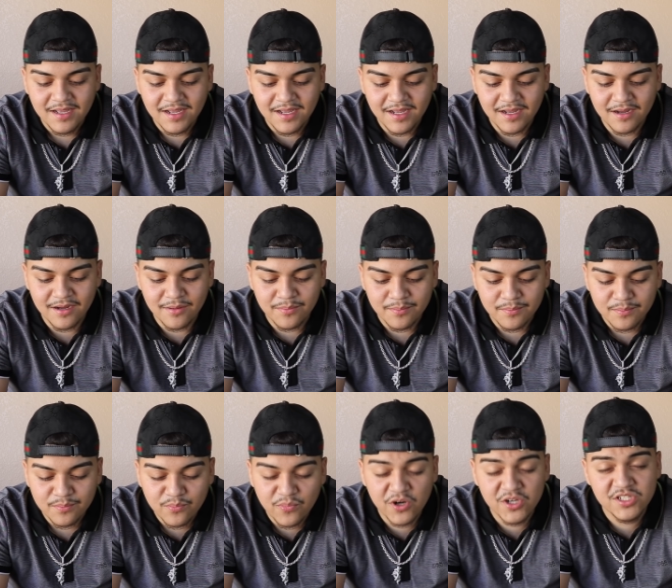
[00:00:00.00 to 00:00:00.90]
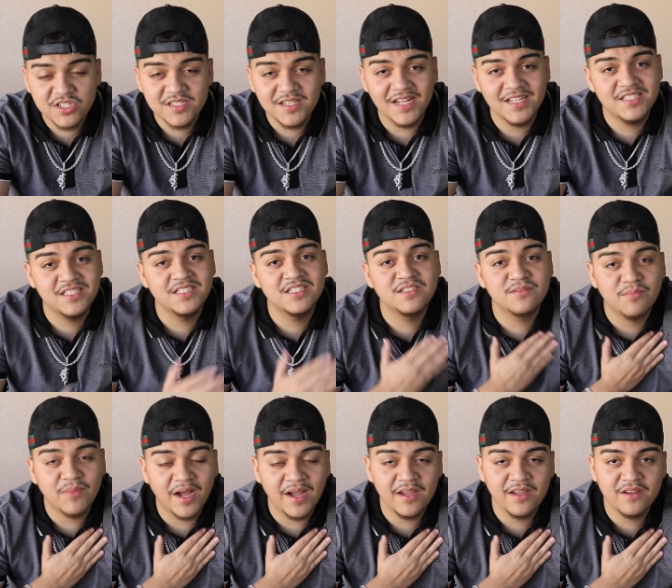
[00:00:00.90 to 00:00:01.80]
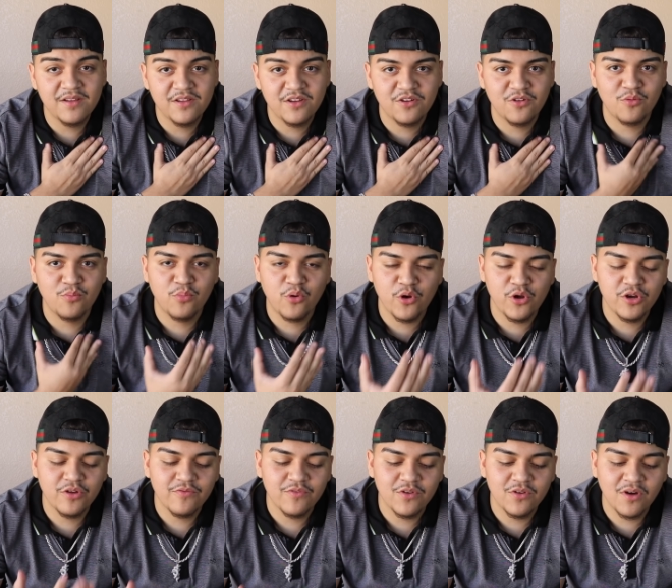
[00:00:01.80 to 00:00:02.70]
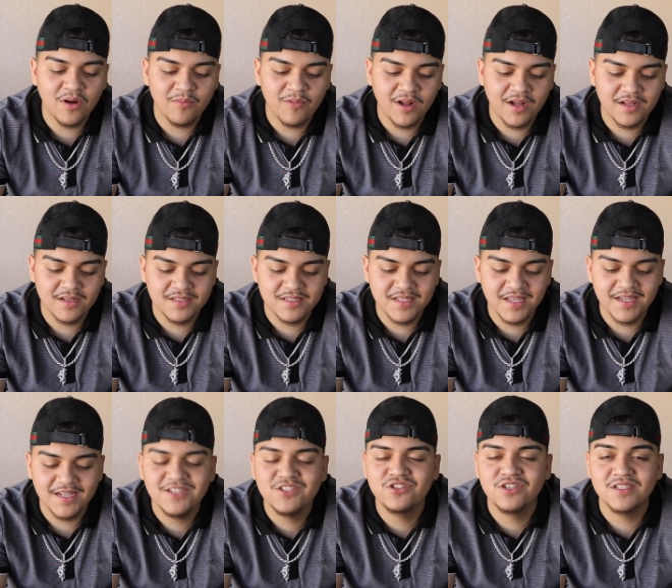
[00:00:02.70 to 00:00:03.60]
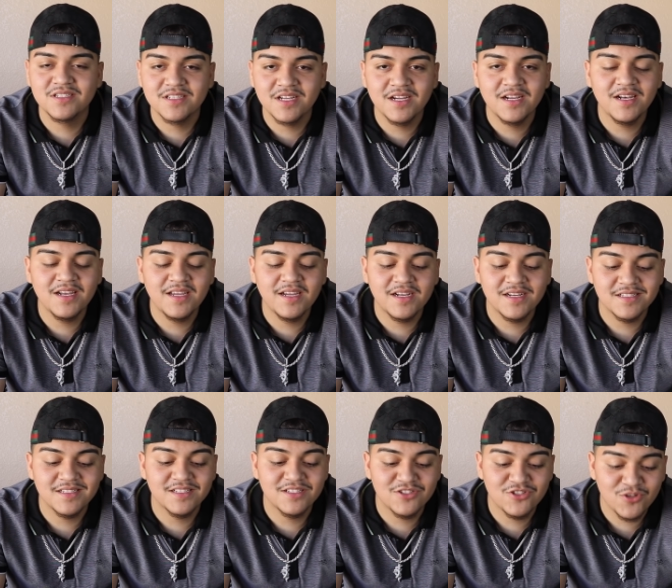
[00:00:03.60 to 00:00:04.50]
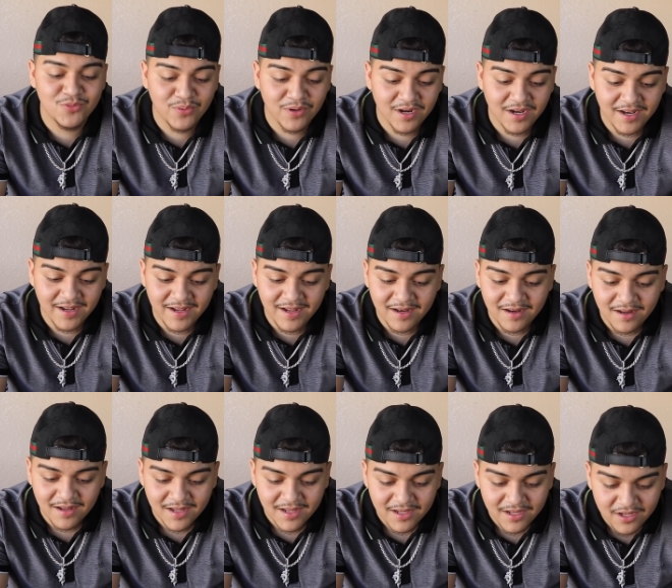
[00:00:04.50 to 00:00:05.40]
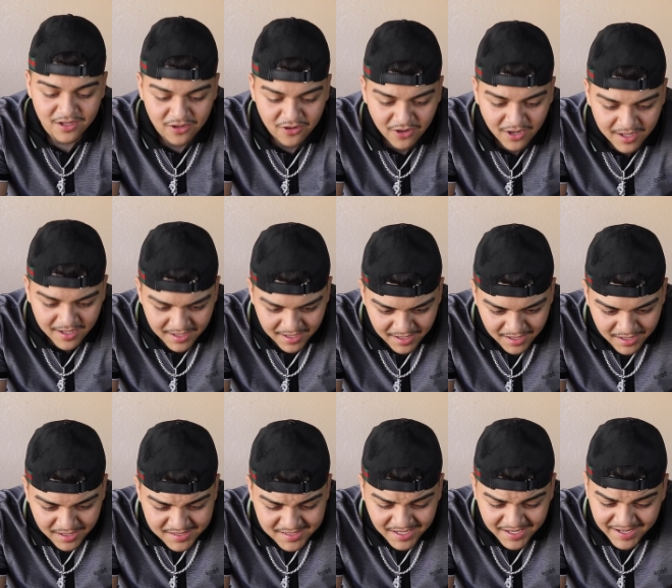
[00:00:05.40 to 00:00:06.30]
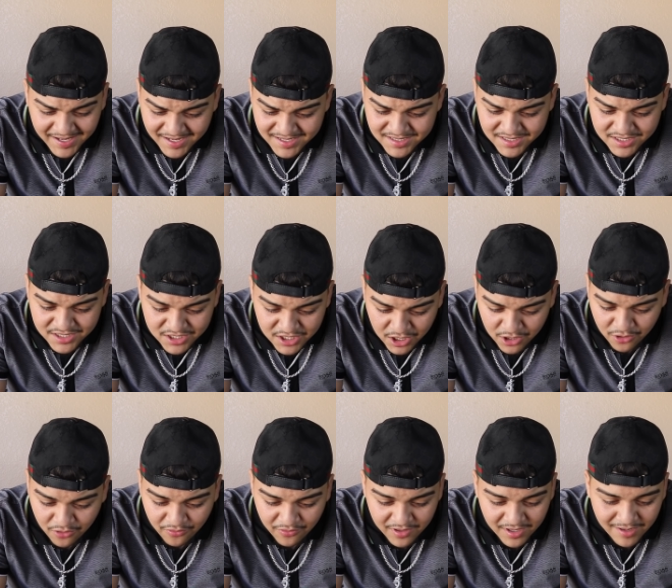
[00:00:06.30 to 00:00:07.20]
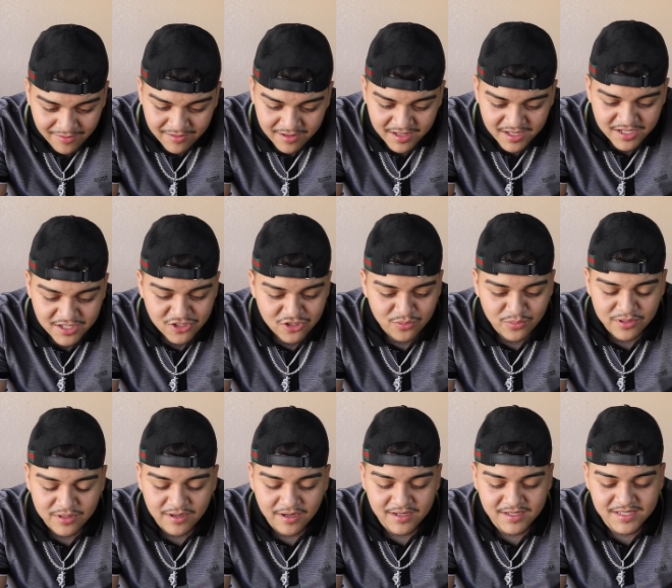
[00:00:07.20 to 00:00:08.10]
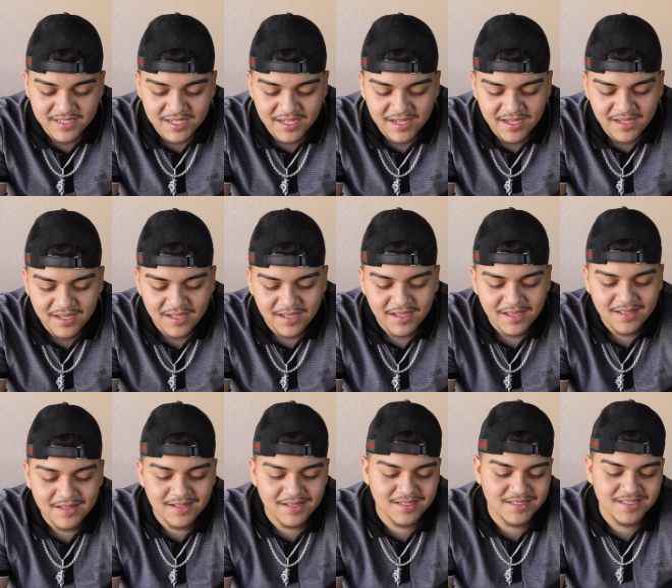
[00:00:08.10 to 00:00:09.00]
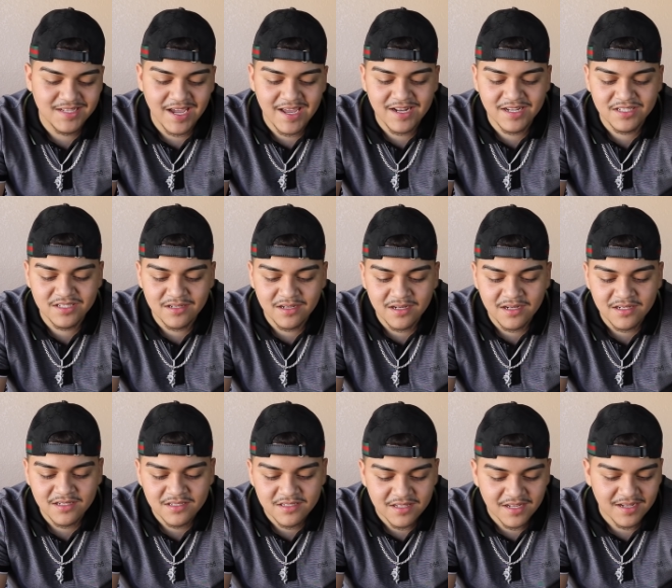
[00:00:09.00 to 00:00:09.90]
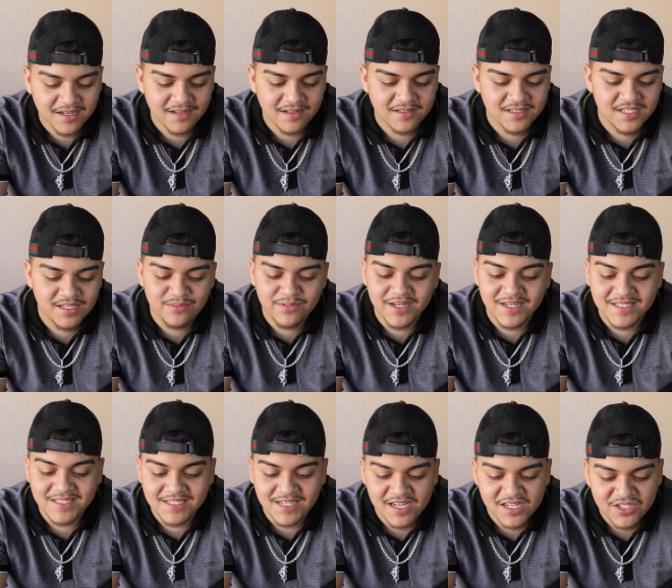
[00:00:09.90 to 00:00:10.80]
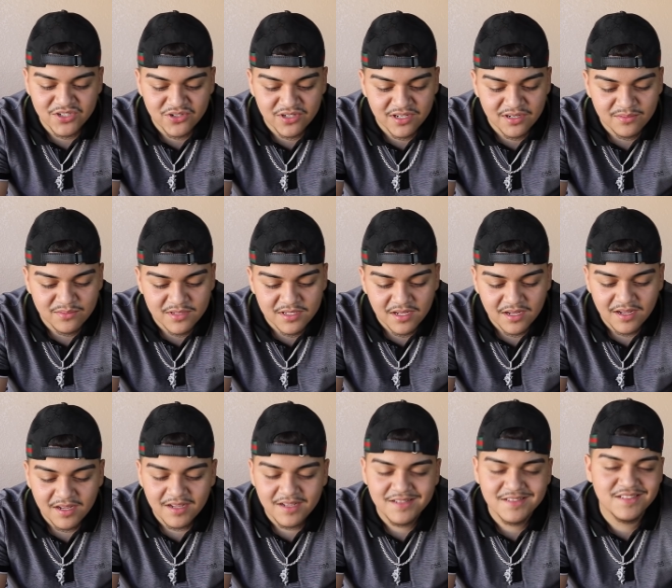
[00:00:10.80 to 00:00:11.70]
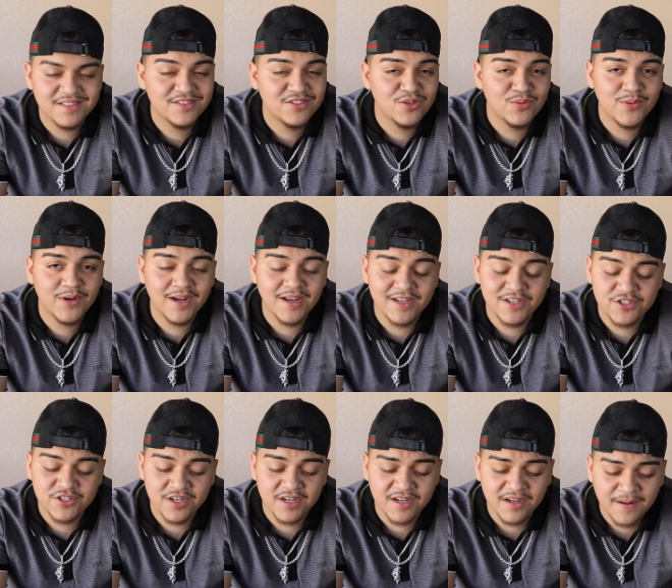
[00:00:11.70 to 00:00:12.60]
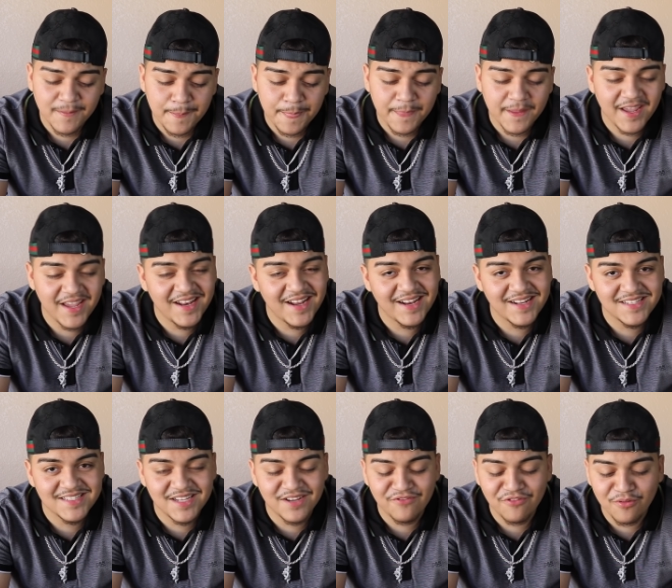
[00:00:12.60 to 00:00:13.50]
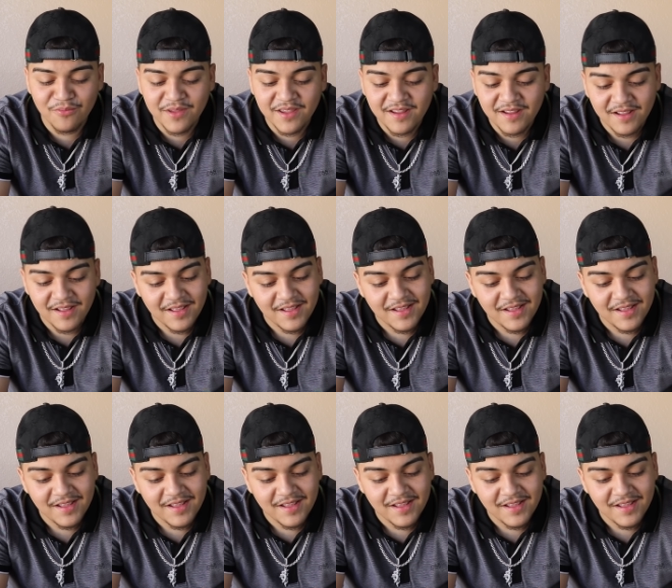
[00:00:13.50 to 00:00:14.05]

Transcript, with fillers: Um, that's just my, you know, point of view. I'm not saying his truck's ugly because it's super clean. You know, it looks like he has a sunroof and everything, super dark tint, the side exhaust, the TBSS rims. It's a super clean truck, 8 out of 10 for me.